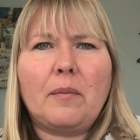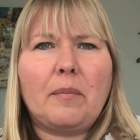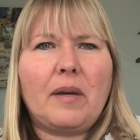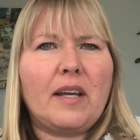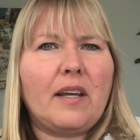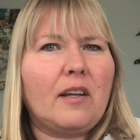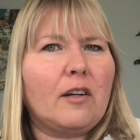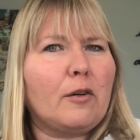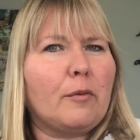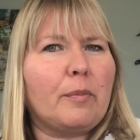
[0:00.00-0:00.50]
a
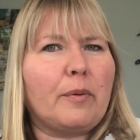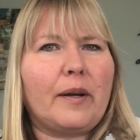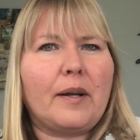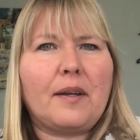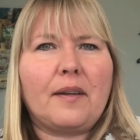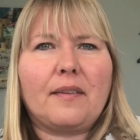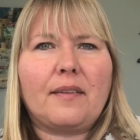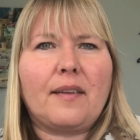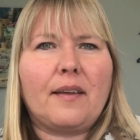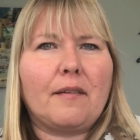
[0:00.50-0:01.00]
make it or
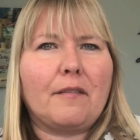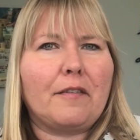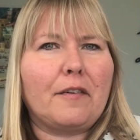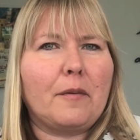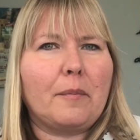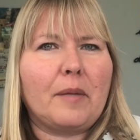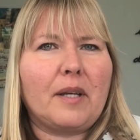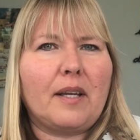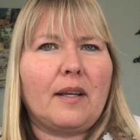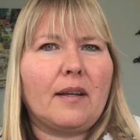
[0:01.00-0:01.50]
break it thing
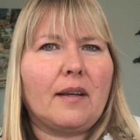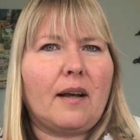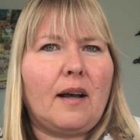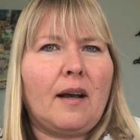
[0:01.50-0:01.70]
for me.